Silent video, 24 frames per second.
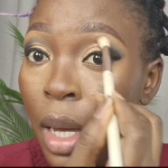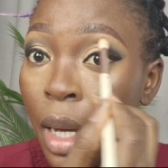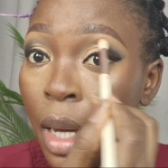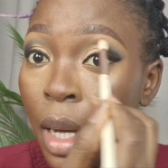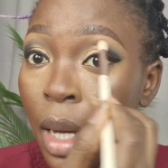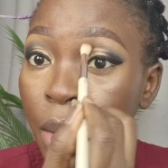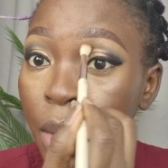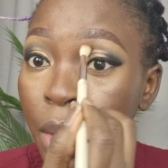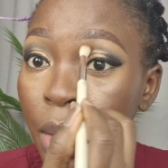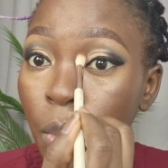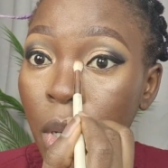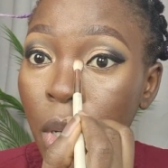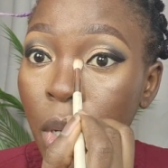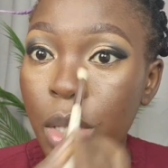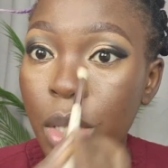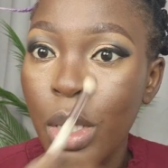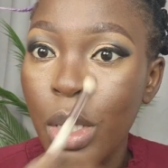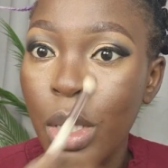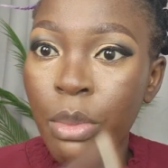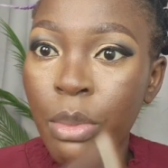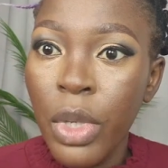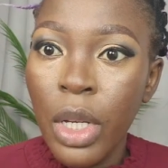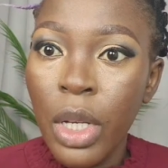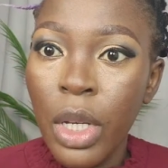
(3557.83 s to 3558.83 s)
I didn't want it
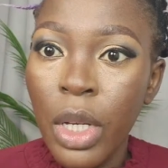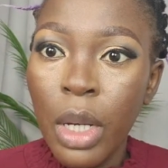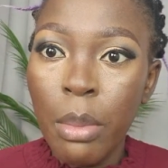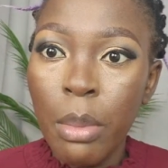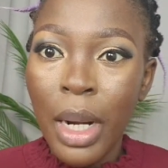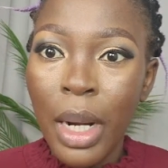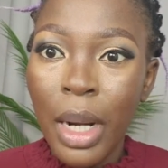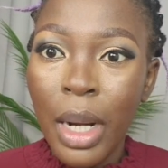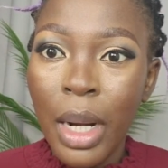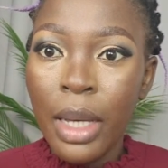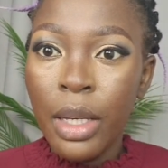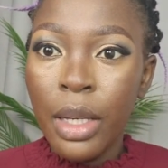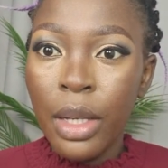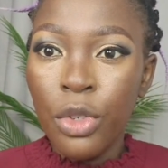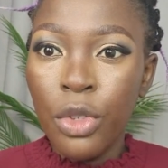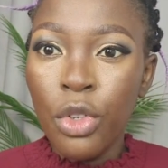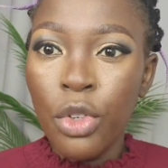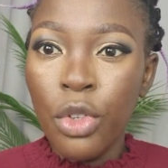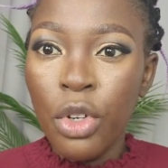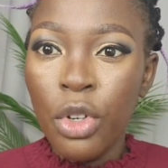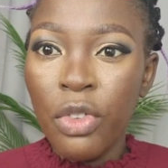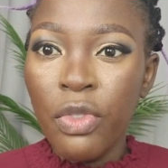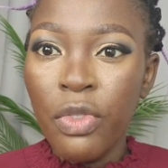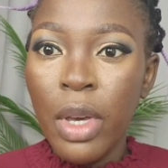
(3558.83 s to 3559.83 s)
to be a black
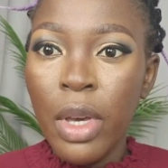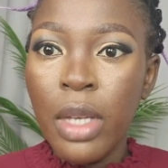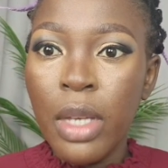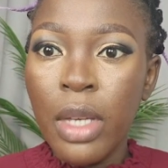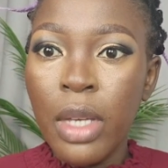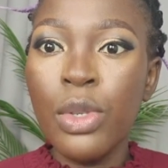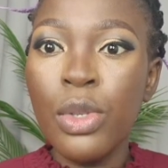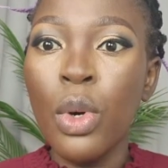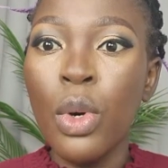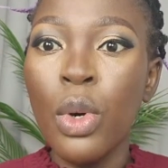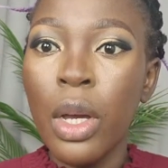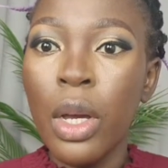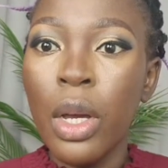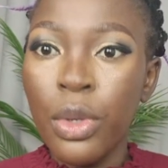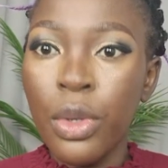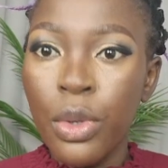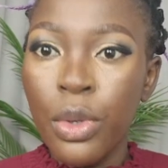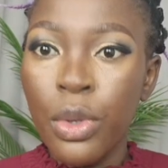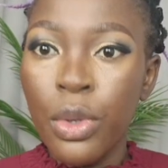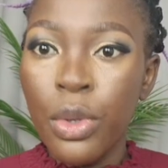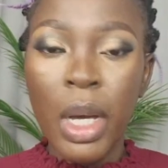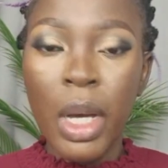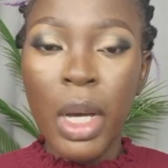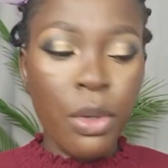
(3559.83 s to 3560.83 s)
in your face, so I
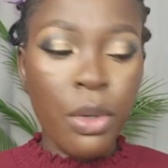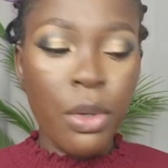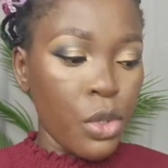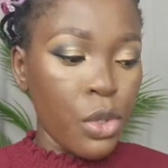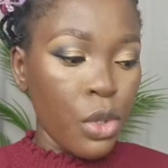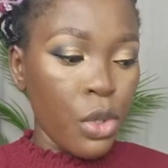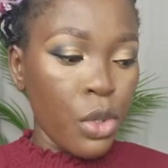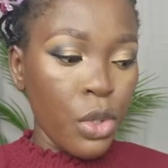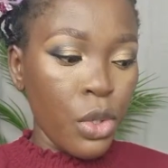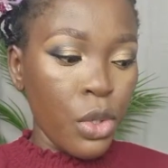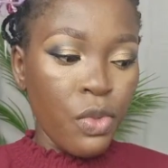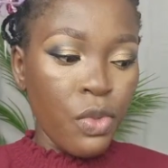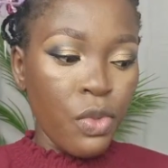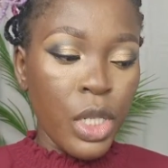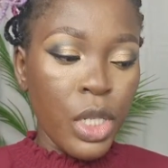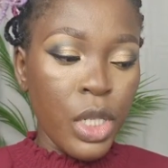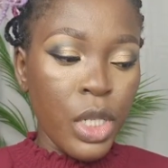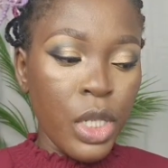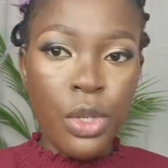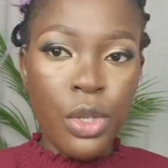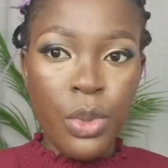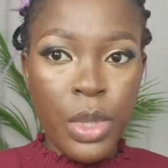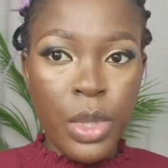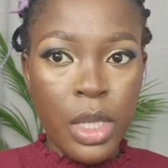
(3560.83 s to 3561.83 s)
used my contour to
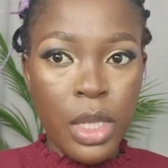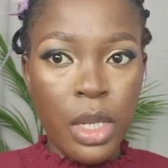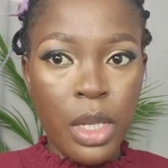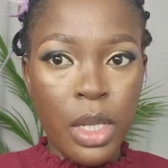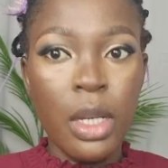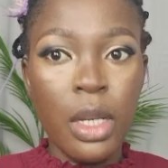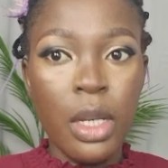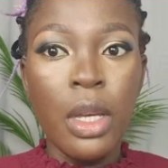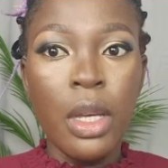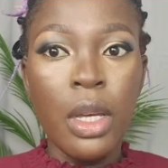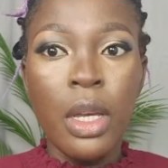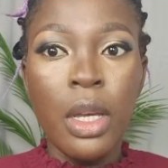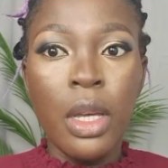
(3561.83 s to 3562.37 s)
reduce it.